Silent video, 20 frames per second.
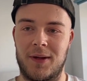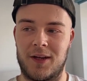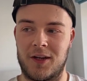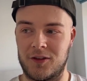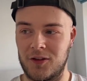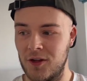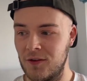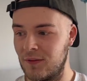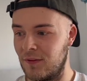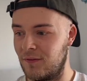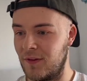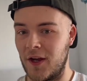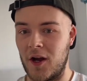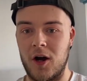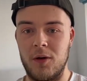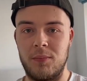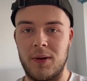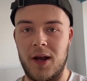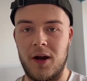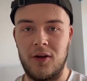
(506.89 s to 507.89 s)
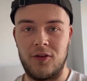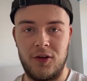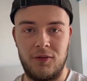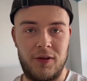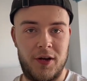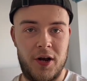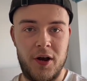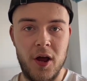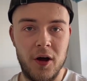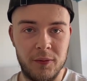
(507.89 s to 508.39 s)
I don't even think our players
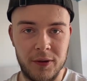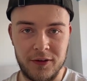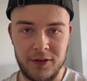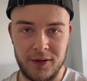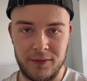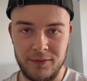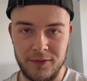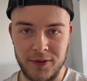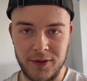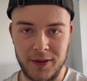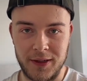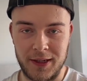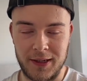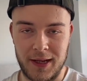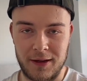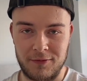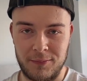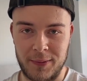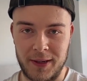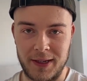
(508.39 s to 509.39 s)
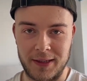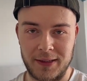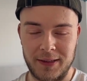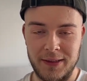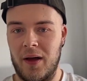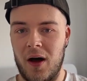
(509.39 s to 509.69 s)
even know he's an inverted left back.